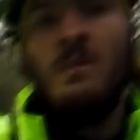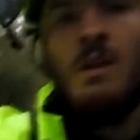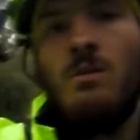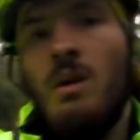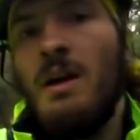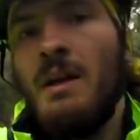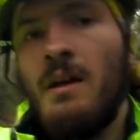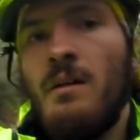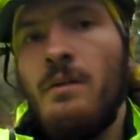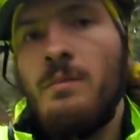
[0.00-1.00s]
Right
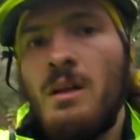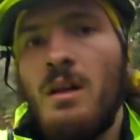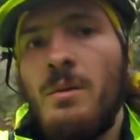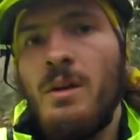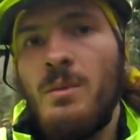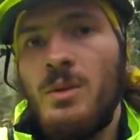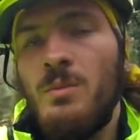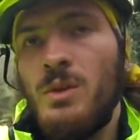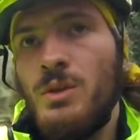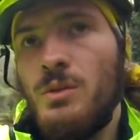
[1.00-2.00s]
now I'm climbing up the
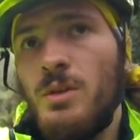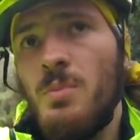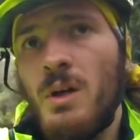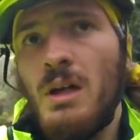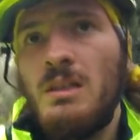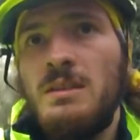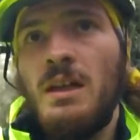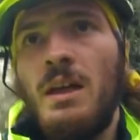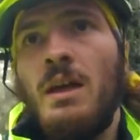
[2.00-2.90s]
Macquarie Pass.